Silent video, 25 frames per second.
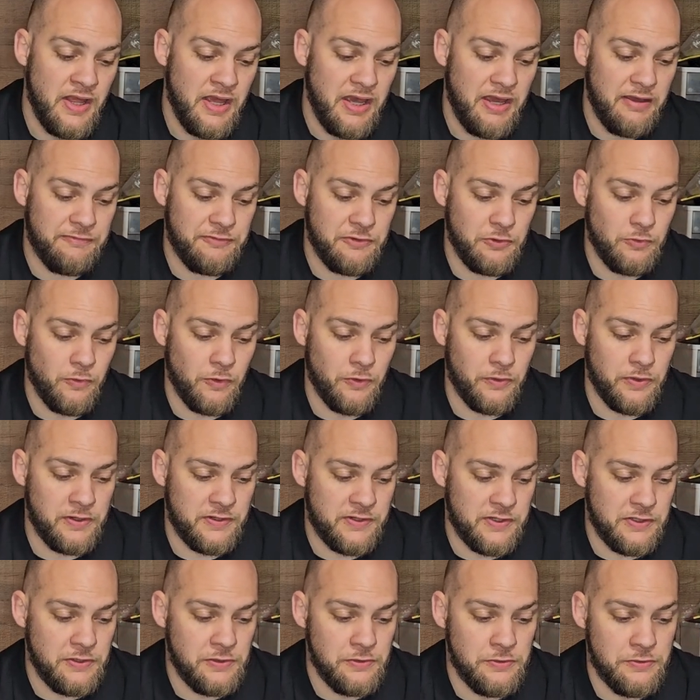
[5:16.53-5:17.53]
If you wanted
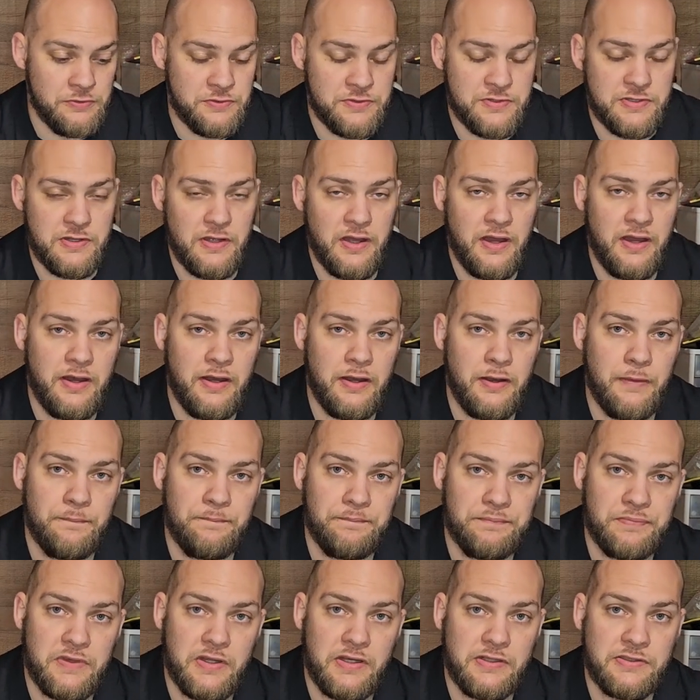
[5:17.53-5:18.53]
to use
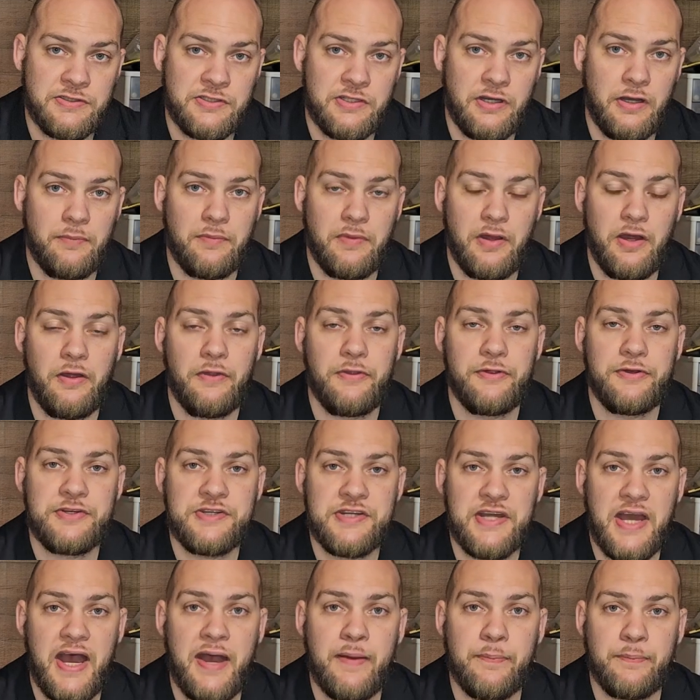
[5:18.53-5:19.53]
some other
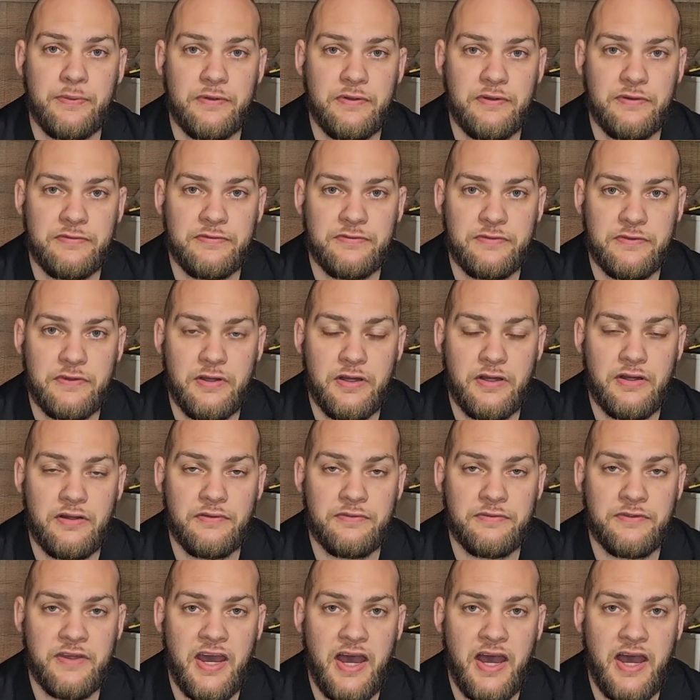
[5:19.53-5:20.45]
type of